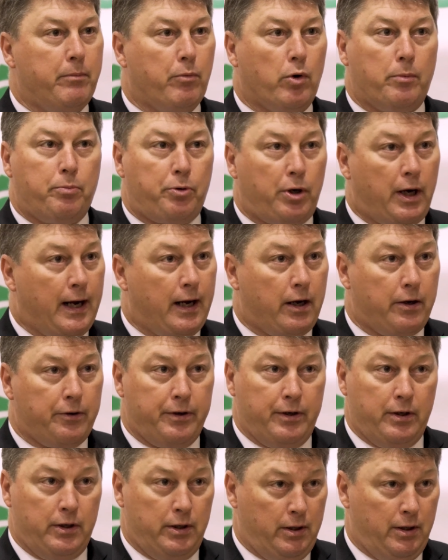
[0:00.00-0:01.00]
be more
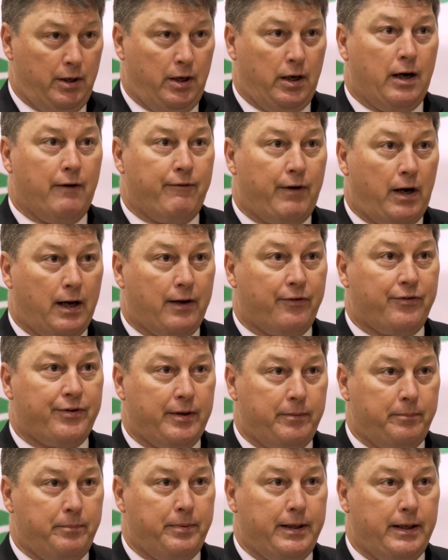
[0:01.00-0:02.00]
proud of
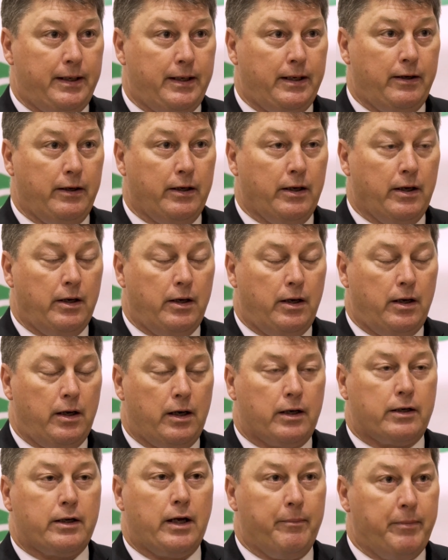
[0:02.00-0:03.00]
Austin Peay
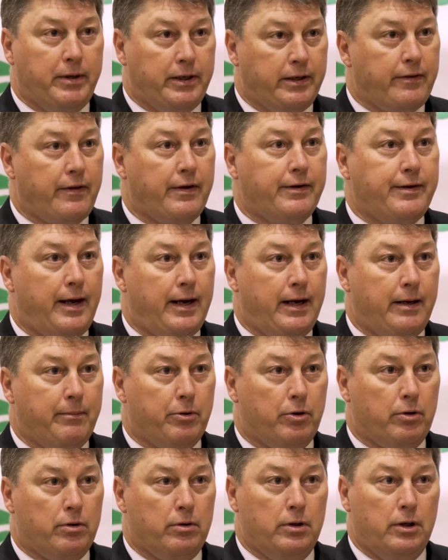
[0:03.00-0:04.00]
uh, coming to the
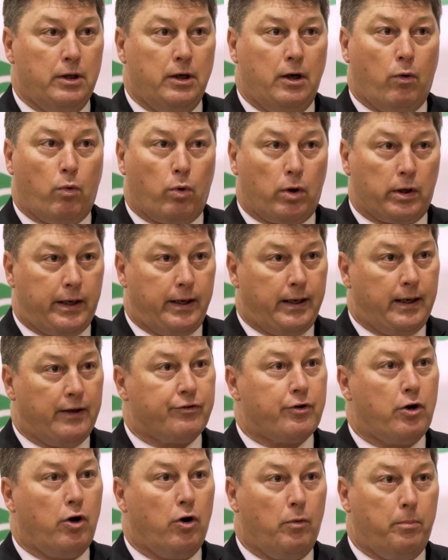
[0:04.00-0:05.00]
table, working
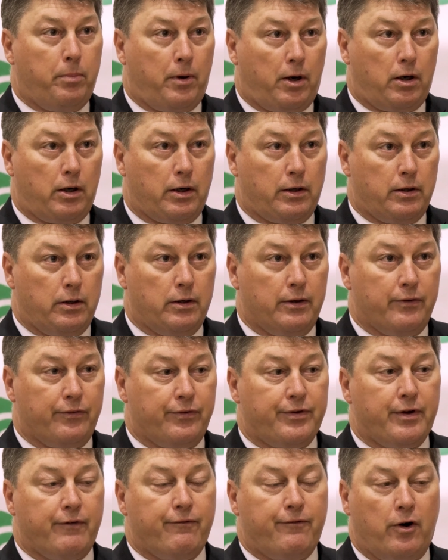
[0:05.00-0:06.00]
as
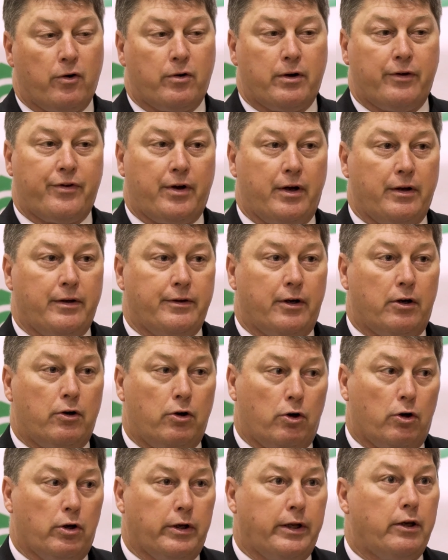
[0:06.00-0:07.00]
co-partners to focus on the
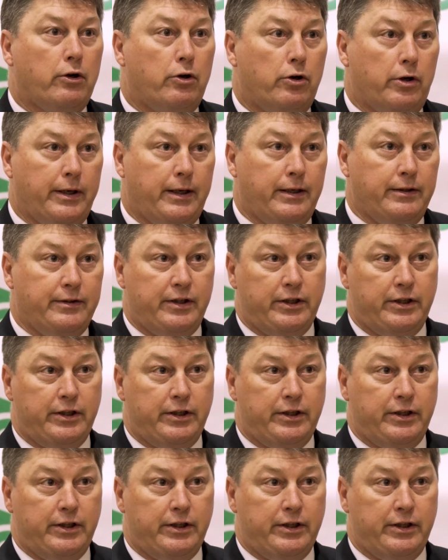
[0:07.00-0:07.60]
early learning